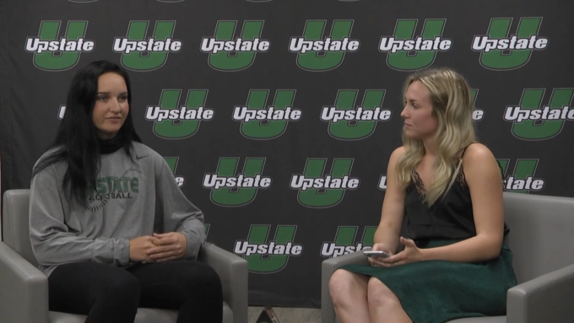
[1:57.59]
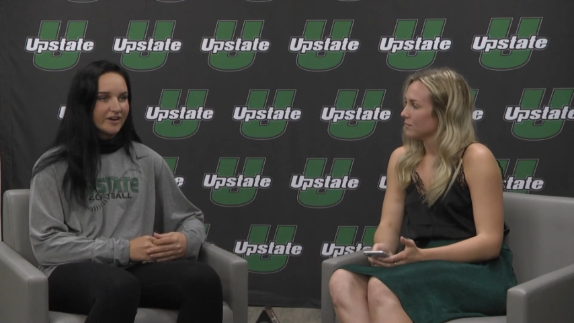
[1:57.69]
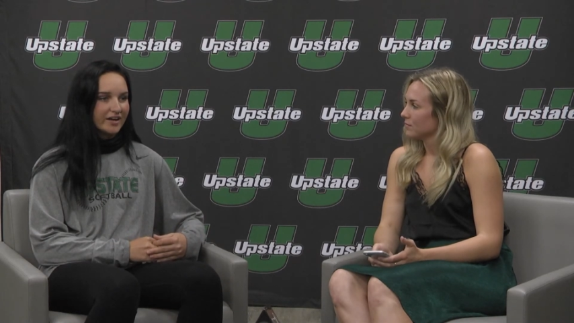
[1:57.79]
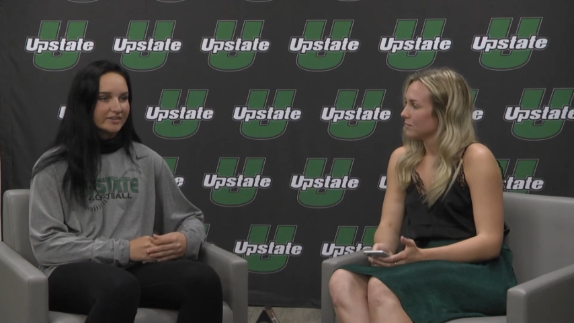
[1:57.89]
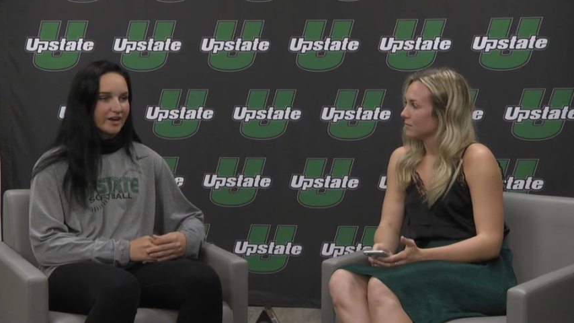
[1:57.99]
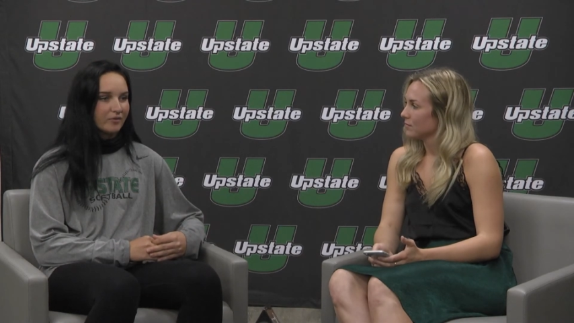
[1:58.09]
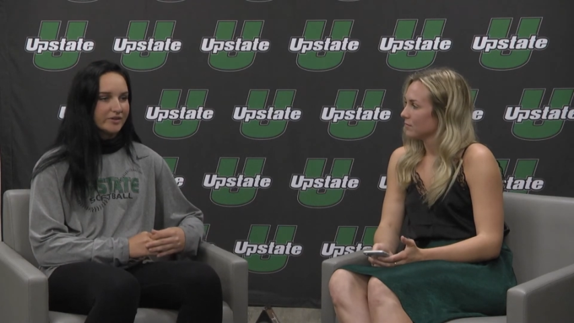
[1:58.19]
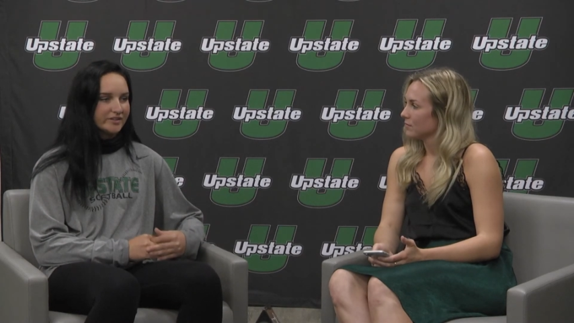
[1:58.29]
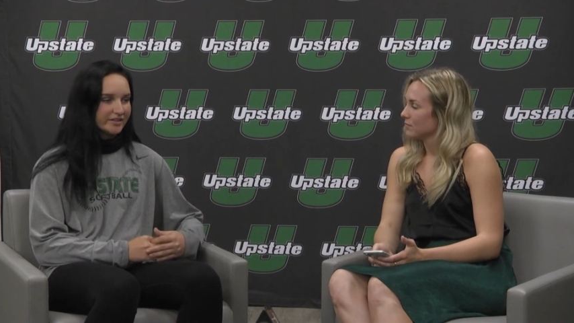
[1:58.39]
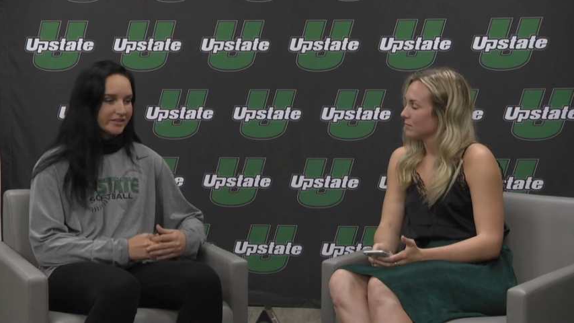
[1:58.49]
Speaker 1: fact that we
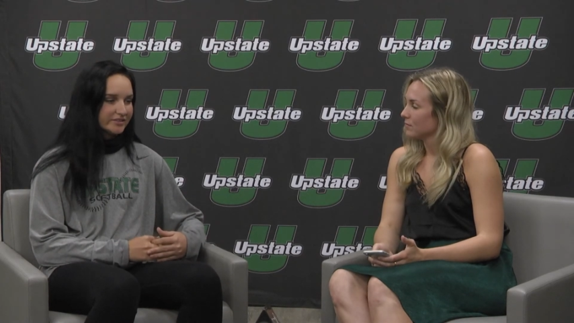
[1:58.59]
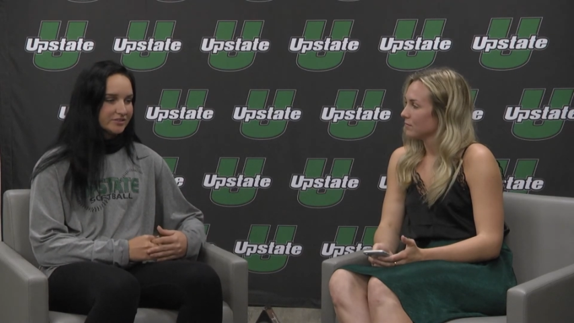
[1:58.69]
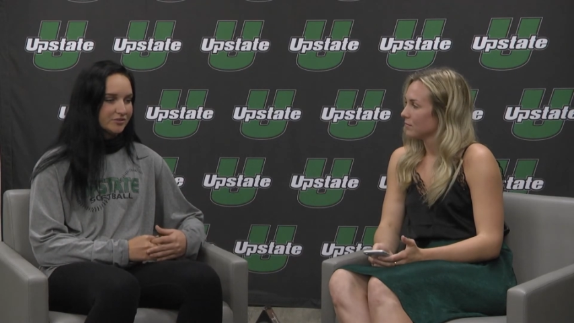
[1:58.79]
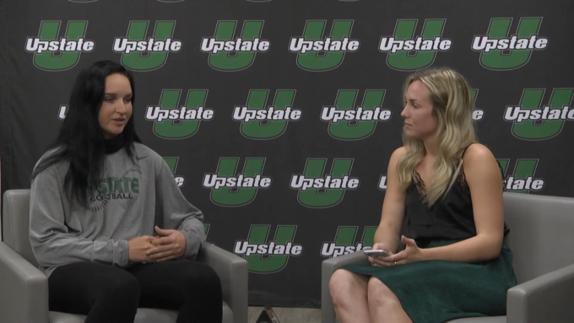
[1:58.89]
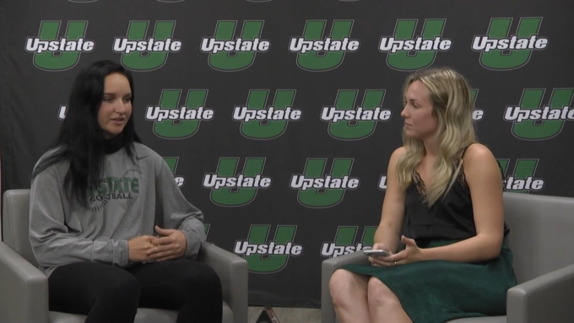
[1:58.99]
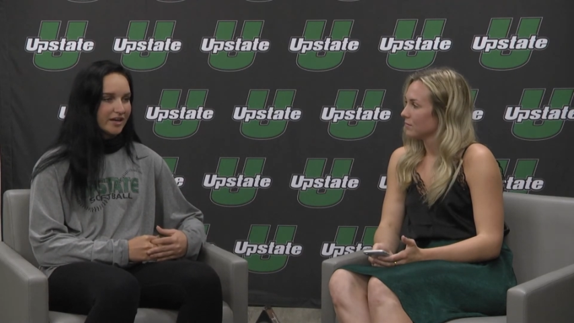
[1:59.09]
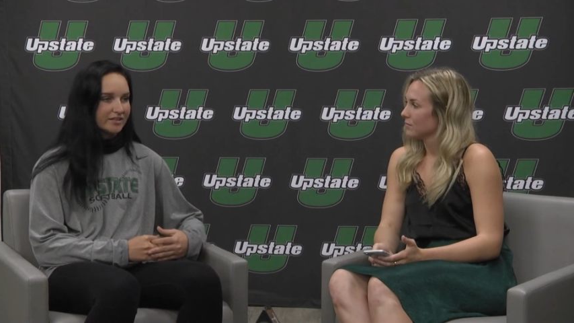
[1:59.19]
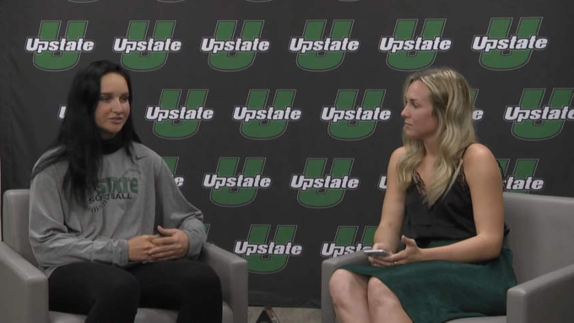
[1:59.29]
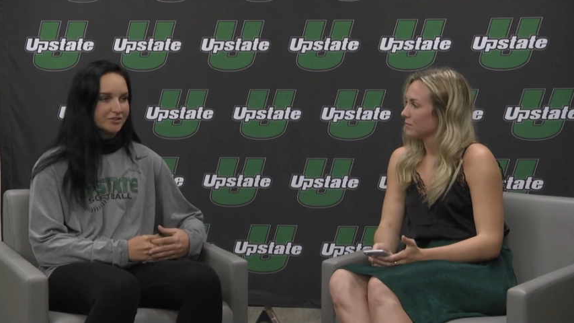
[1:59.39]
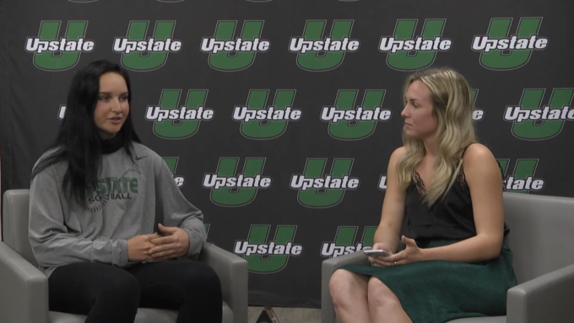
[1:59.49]
didn't get to do that
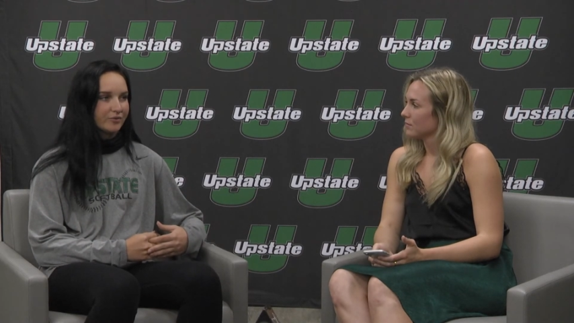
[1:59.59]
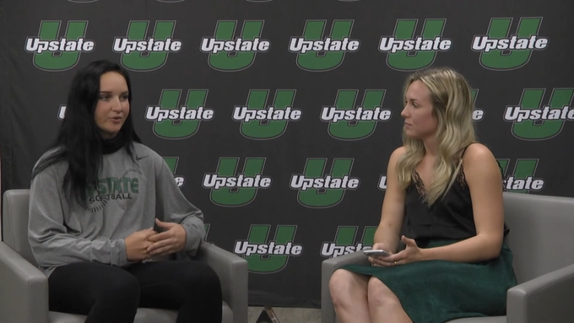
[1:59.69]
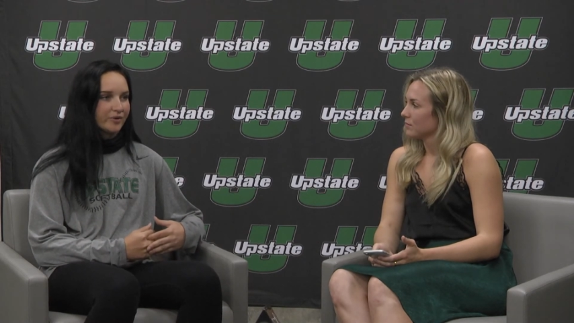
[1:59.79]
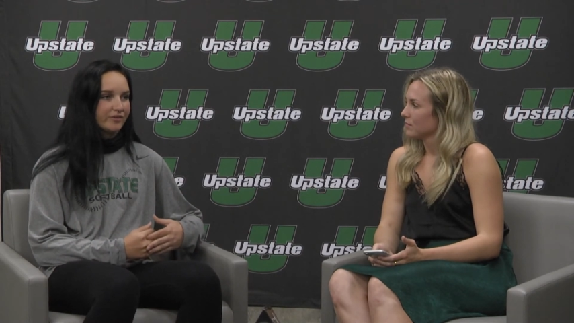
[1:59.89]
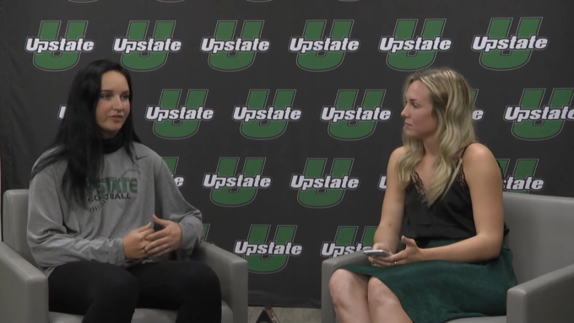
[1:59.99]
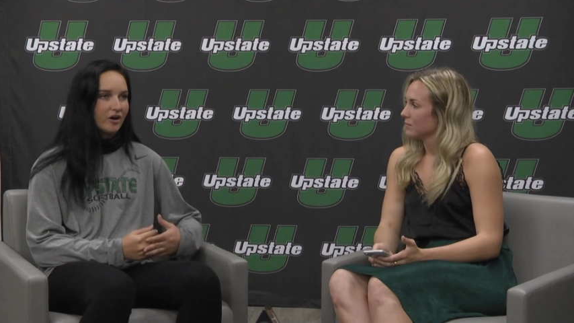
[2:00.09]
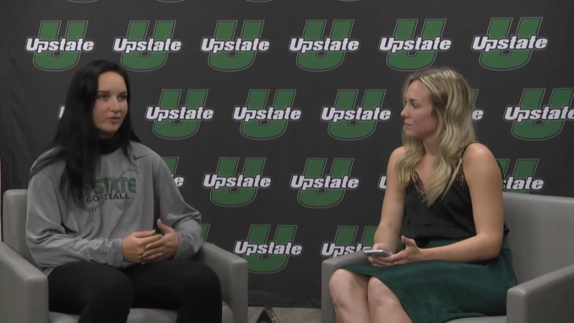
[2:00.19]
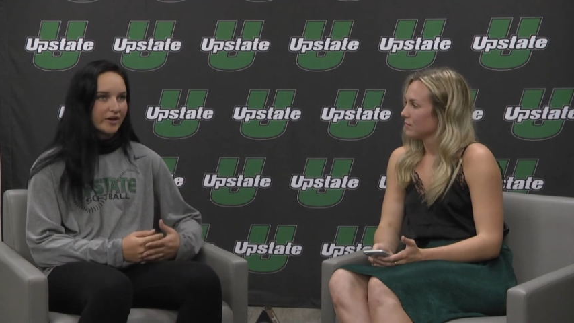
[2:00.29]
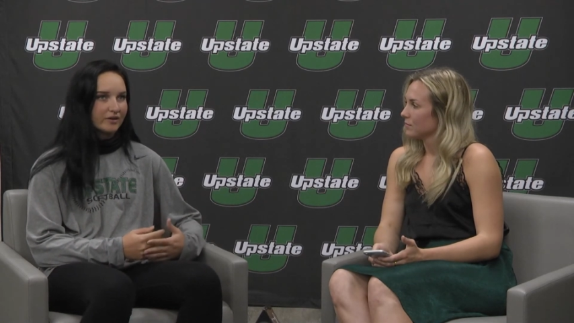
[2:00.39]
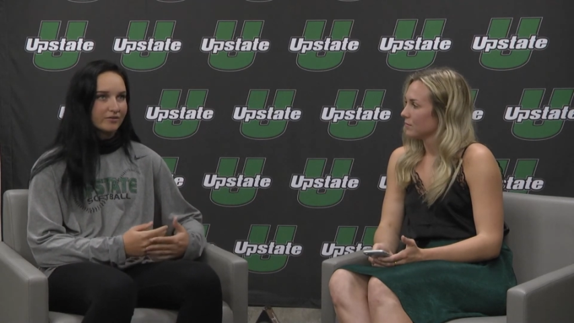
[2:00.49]
last year when we thought we
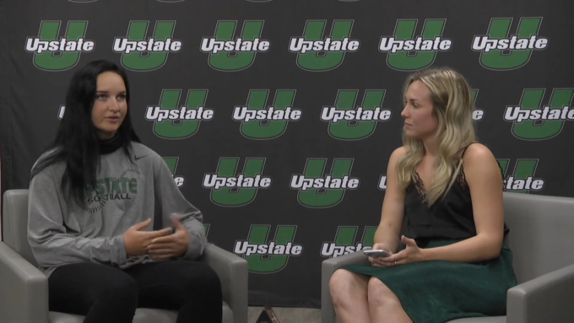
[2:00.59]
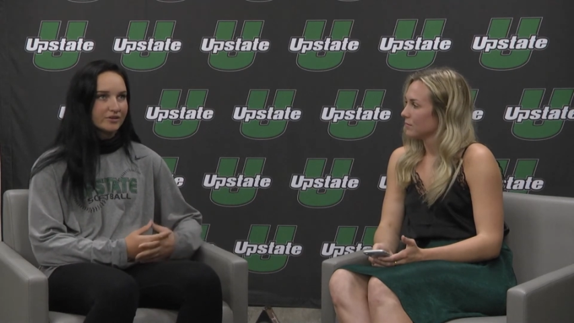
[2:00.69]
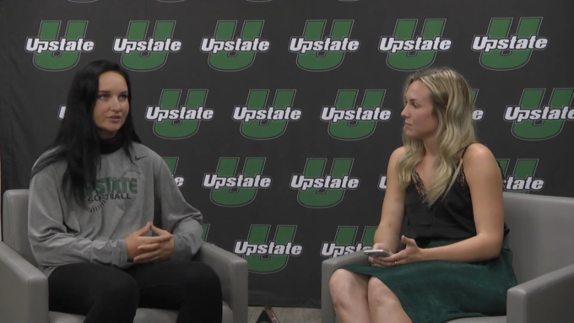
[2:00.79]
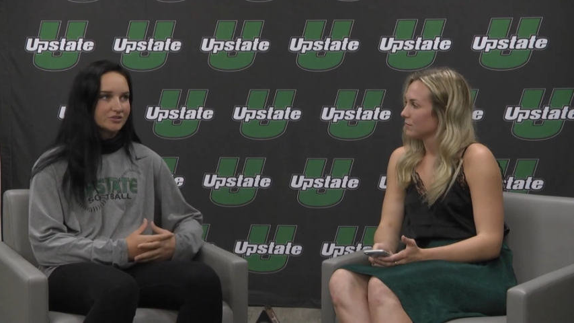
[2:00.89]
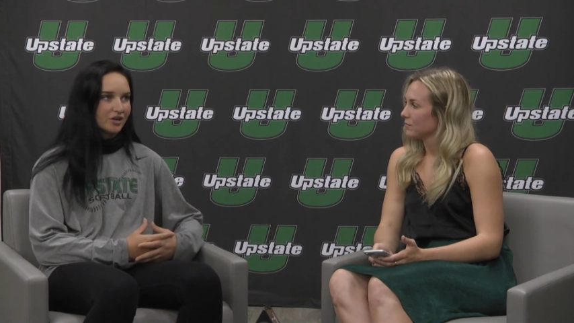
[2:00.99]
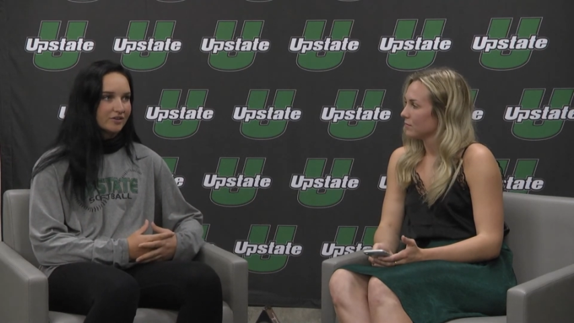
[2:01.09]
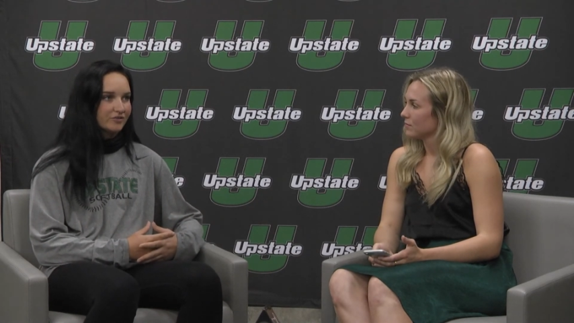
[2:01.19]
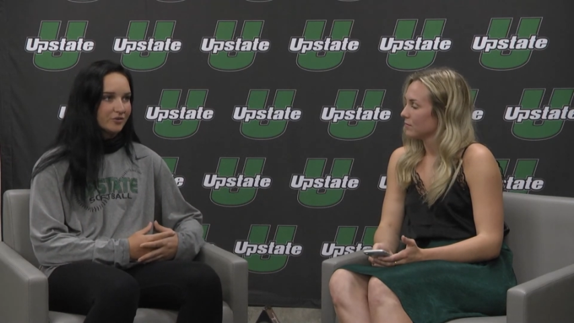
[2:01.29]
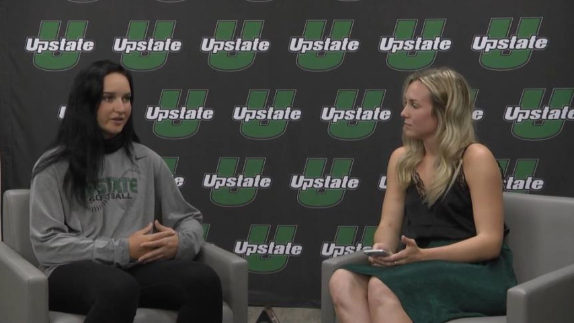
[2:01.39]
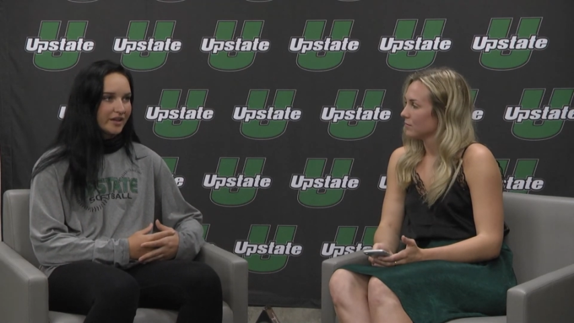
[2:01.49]
had a really good shot of doing